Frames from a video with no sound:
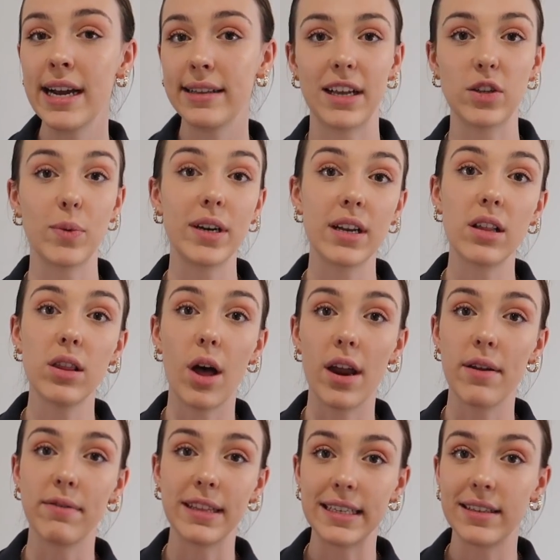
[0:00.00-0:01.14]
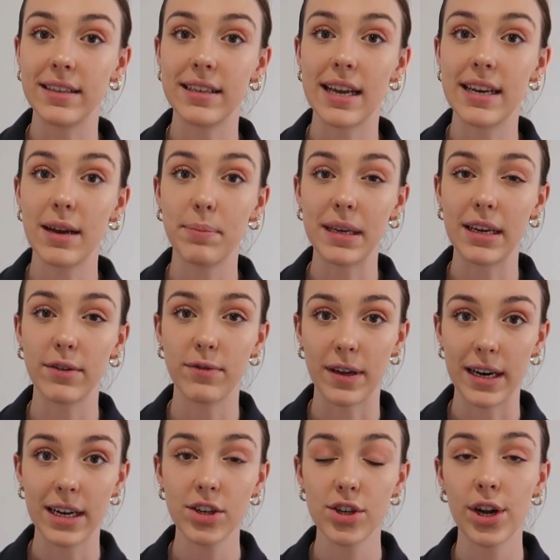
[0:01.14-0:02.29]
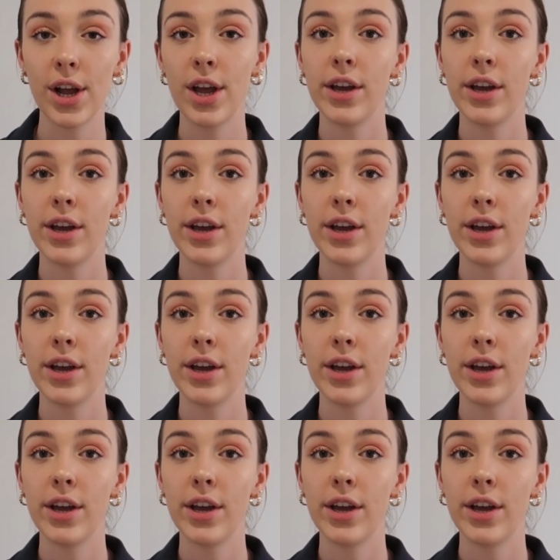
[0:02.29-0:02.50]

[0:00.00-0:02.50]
that's when a lot of leases end up being finished.